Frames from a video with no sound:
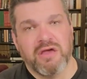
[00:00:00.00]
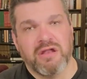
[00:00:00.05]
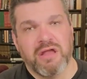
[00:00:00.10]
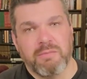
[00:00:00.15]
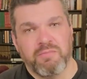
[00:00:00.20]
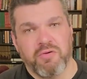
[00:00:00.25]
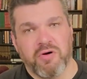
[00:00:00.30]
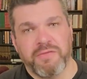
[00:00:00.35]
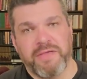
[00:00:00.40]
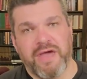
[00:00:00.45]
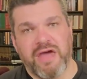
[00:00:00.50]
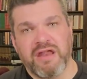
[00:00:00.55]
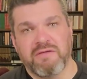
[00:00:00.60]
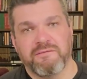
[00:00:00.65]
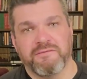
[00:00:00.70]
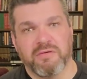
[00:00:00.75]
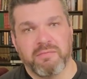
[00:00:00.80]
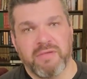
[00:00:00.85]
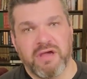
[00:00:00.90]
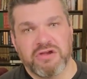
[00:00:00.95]
And I put that
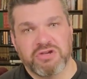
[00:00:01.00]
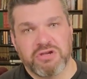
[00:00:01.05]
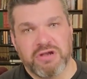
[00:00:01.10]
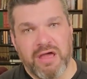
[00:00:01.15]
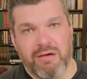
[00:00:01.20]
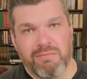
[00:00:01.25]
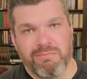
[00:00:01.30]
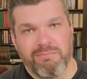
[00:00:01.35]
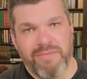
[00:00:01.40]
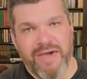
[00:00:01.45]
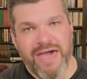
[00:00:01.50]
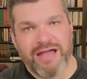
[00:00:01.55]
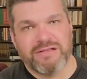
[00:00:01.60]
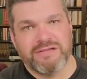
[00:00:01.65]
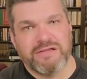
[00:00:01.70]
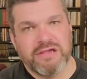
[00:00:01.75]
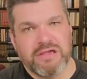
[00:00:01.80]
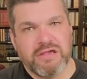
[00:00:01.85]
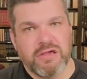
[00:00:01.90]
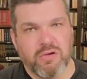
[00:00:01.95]
information out
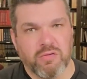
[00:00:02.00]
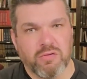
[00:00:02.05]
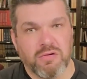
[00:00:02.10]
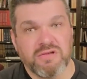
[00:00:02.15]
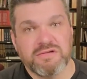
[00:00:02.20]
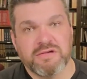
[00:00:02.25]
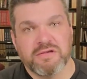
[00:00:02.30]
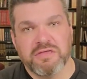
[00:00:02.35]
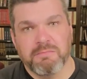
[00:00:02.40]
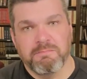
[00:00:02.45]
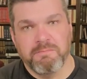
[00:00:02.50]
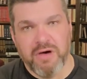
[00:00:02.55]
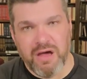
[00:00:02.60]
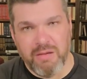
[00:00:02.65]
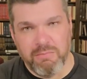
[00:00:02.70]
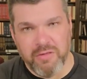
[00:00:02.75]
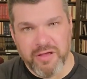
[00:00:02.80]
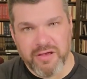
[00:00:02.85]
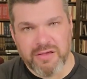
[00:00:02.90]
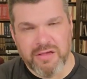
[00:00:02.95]
back to you, to the
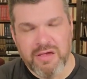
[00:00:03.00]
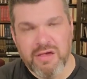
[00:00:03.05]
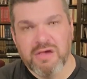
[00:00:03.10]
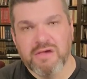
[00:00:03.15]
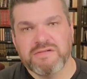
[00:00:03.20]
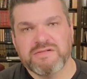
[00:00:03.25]
public,